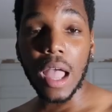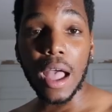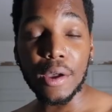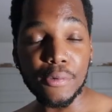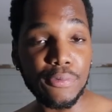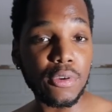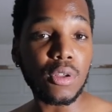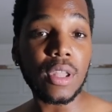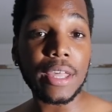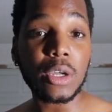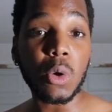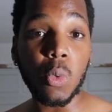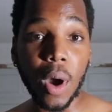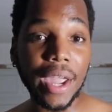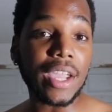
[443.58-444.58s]
I feel like a
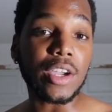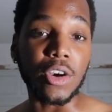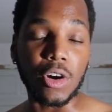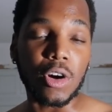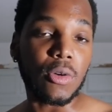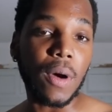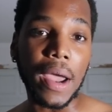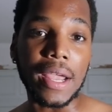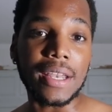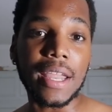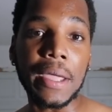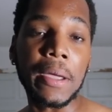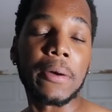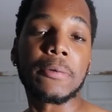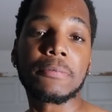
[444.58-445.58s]
white girl right
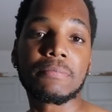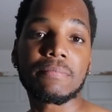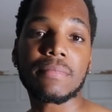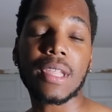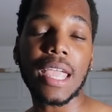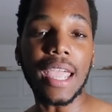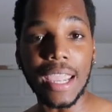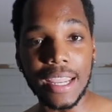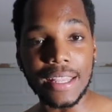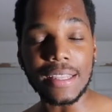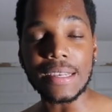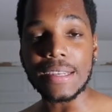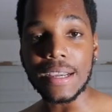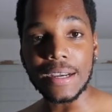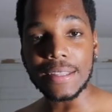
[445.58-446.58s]
now.
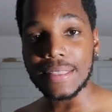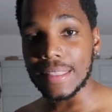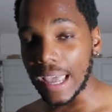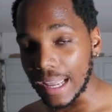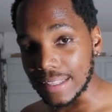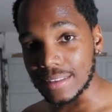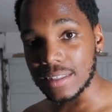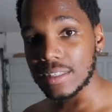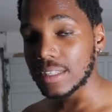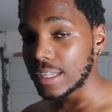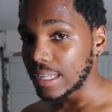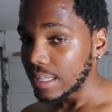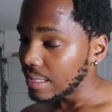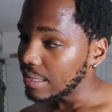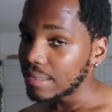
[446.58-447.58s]
And that's,
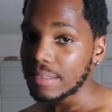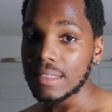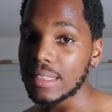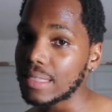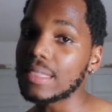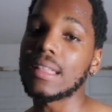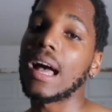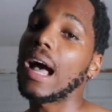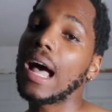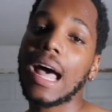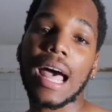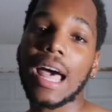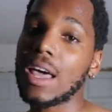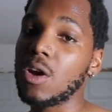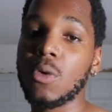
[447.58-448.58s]

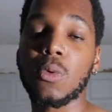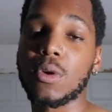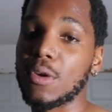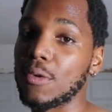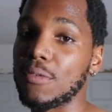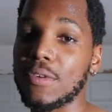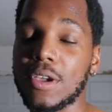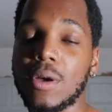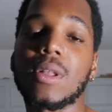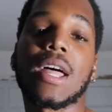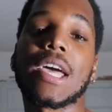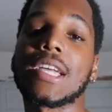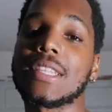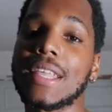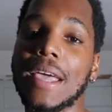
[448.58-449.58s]
I don't wanna feel
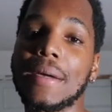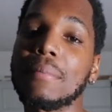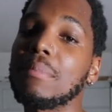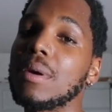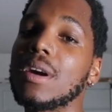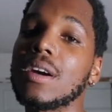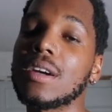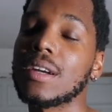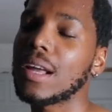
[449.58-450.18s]
like that, bruh.